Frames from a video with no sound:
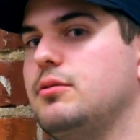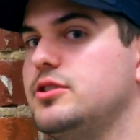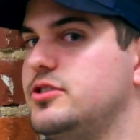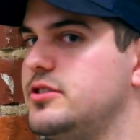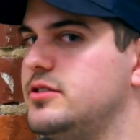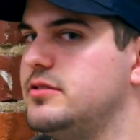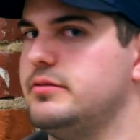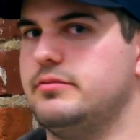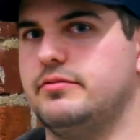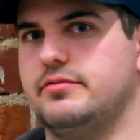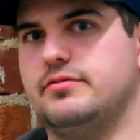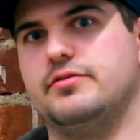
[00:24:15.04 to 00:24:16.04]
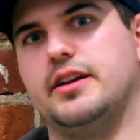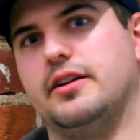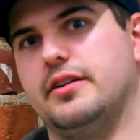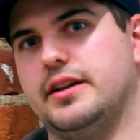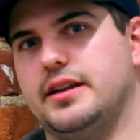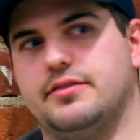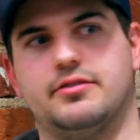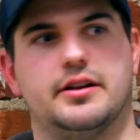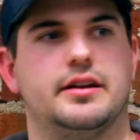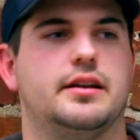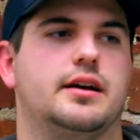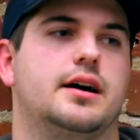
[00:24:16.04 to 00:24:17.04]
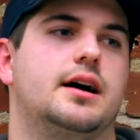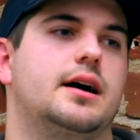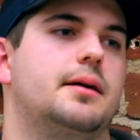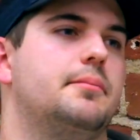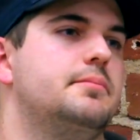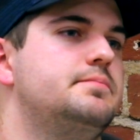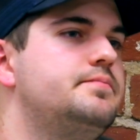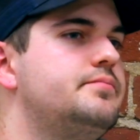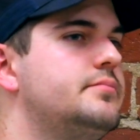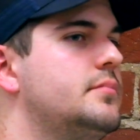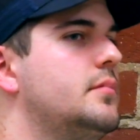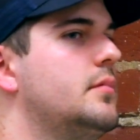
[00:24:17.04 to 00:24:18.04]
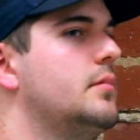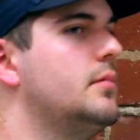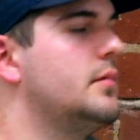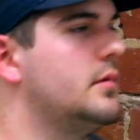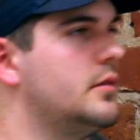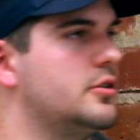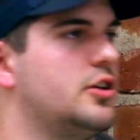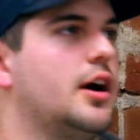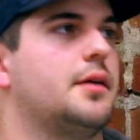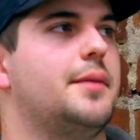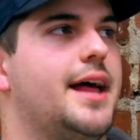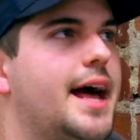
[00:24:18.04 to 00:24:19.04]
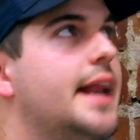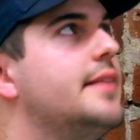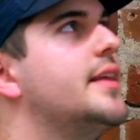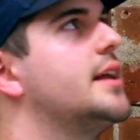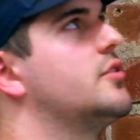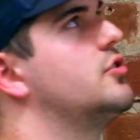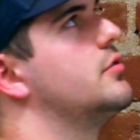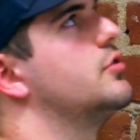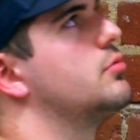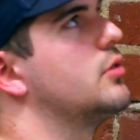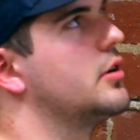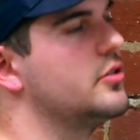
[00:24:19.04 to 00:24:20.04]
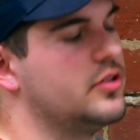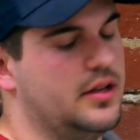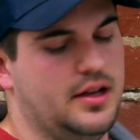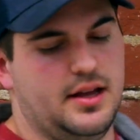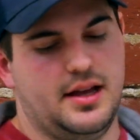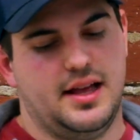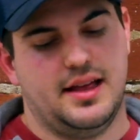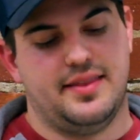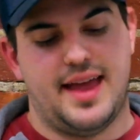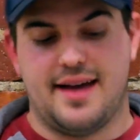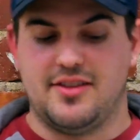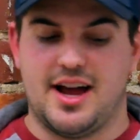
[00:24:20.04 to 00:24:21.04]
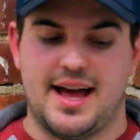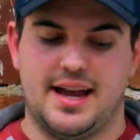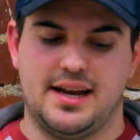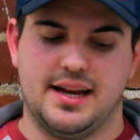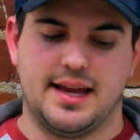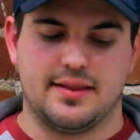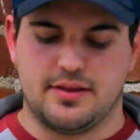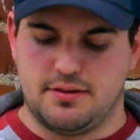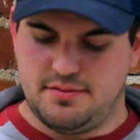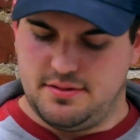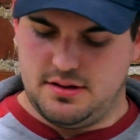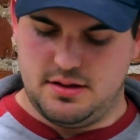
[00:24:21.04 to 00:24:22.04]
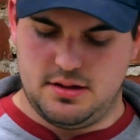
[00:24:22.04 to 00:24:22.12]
which is very different. They're talking about adding that to service workers. They have not added it yet, though.